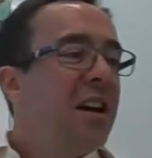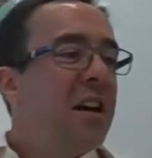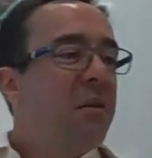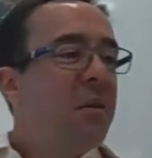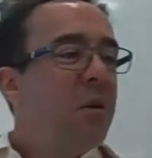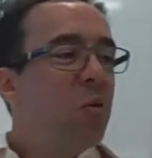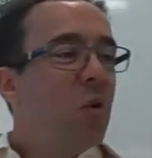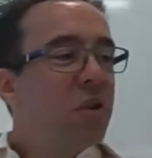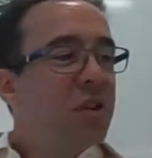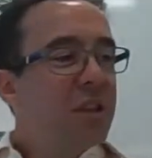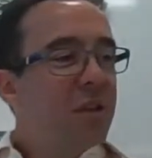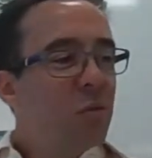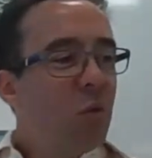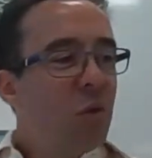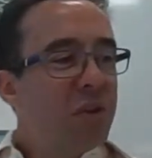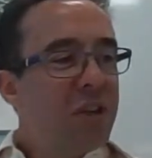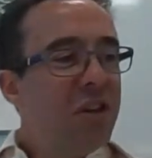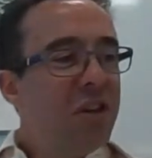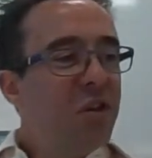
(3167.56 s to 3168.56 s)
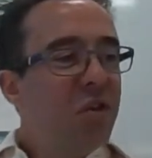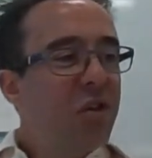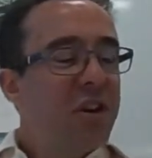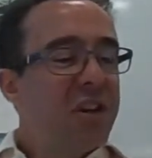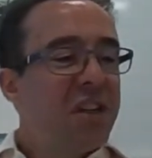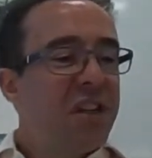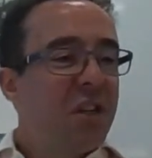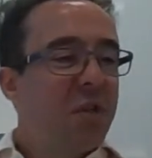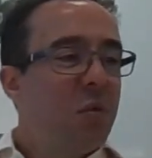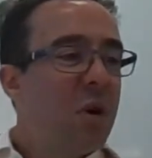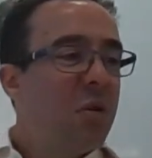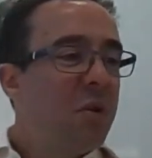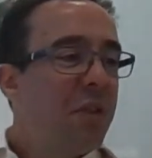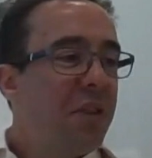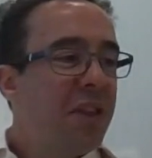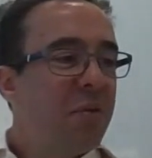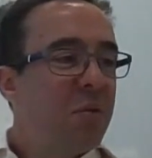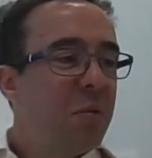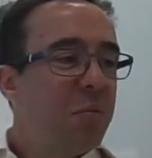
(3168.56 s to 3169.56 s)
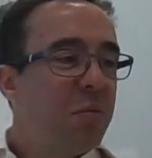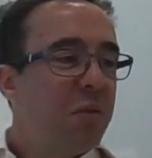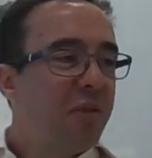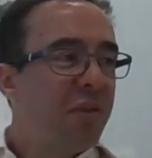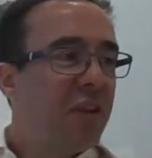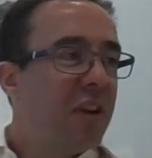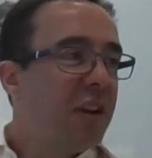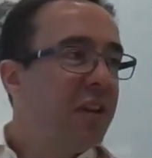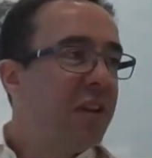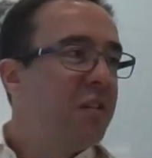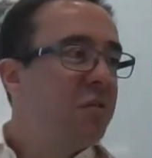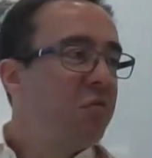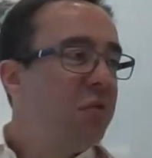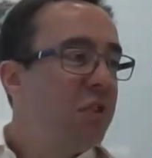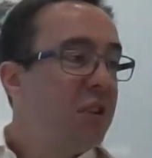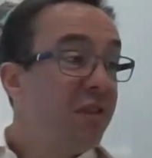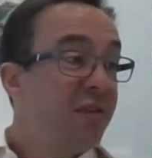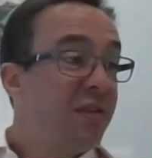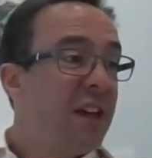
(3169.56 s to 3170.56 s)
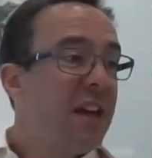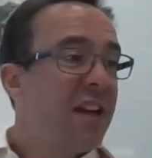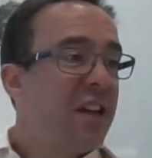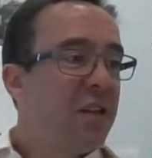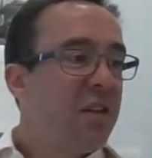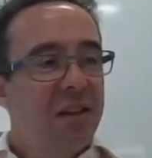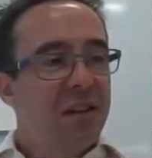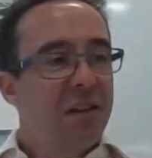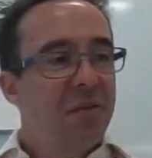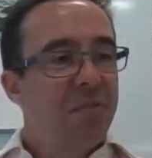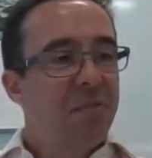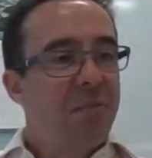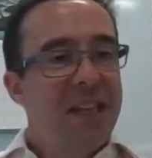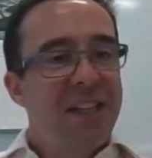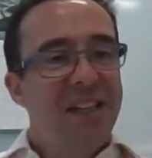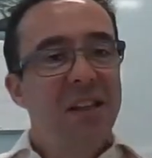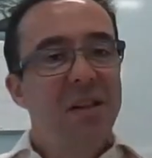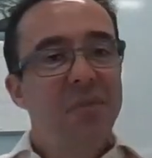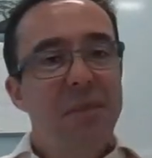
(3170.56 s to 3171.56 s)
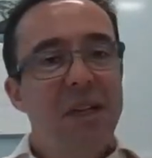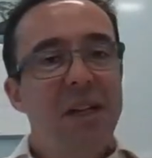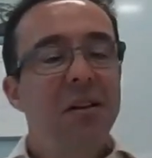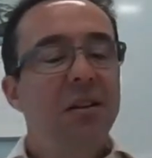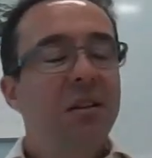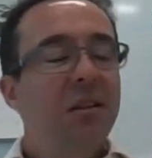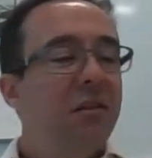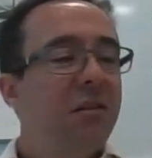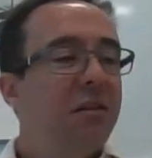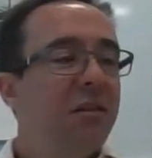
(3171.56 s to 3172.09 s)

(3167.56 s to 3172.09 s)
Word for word: I mean, what's what's interesting where we think we provide real value is the bit in the middle,